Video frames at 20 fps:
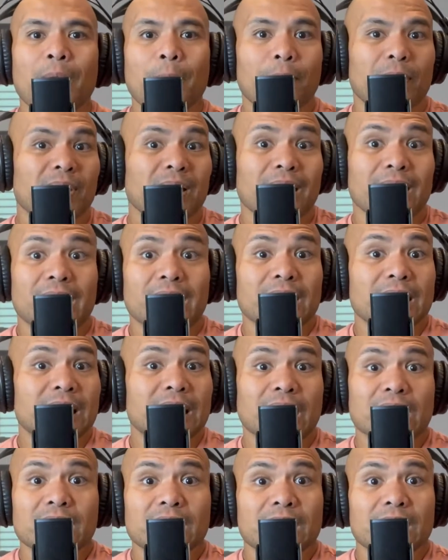But like, it
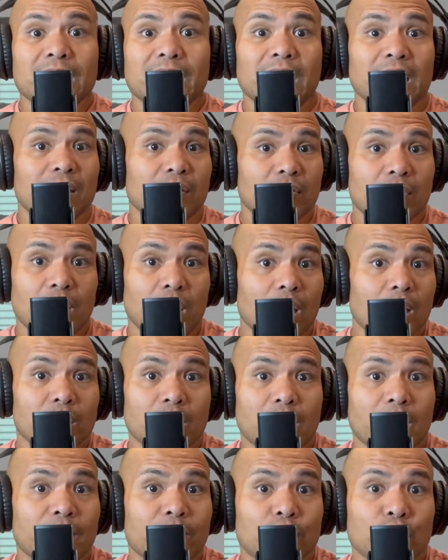doesn't,
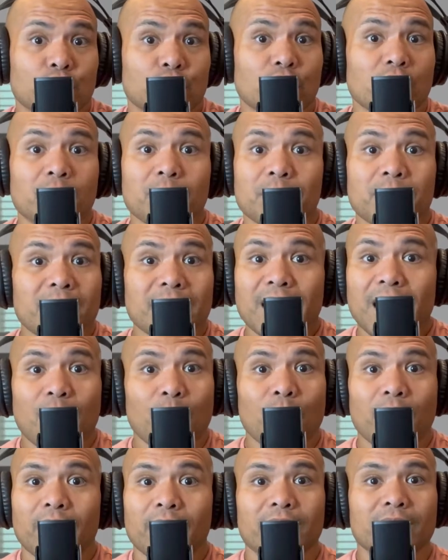it shouldn't be
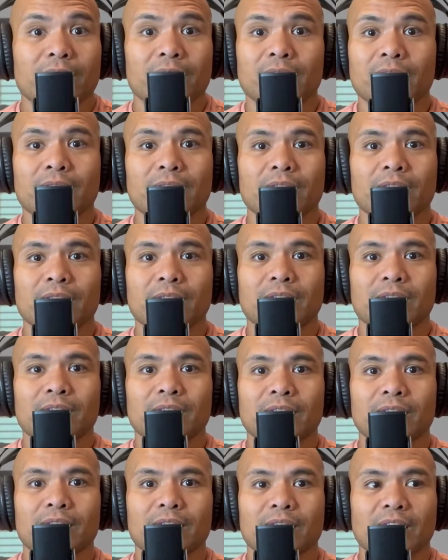that way
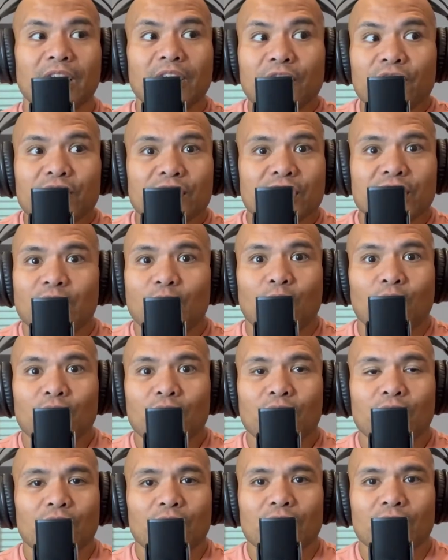life isn't
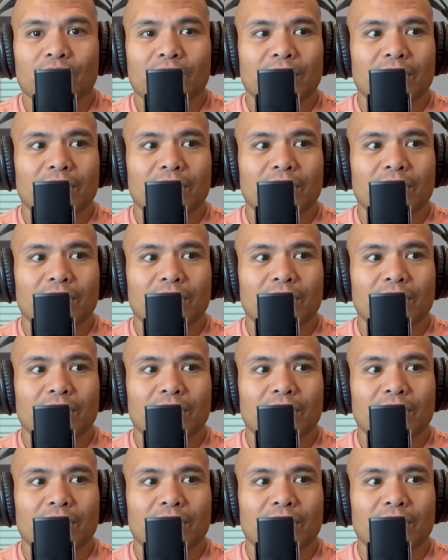over.